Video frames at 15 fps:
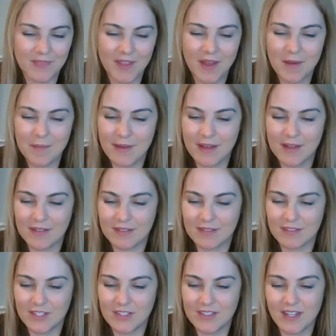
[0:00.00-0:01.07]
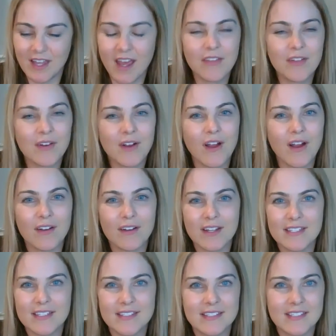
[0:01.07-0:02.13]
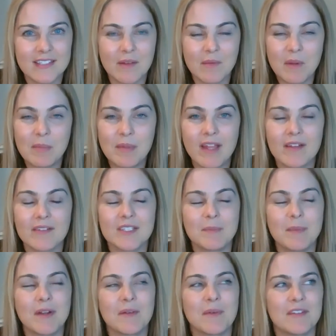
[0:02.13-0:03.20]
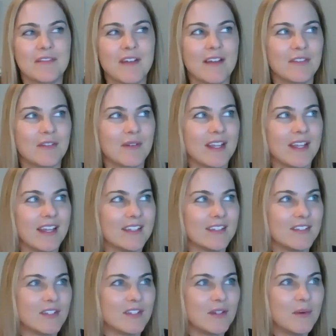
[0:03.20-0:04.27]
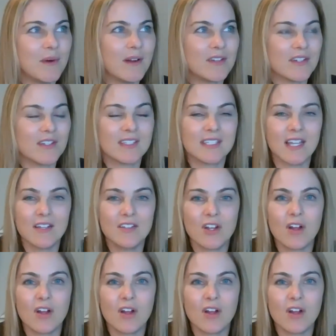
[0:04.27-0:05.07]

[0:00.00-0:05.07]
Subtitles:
among just other artists that we play on Spirit 105.3 is you are just such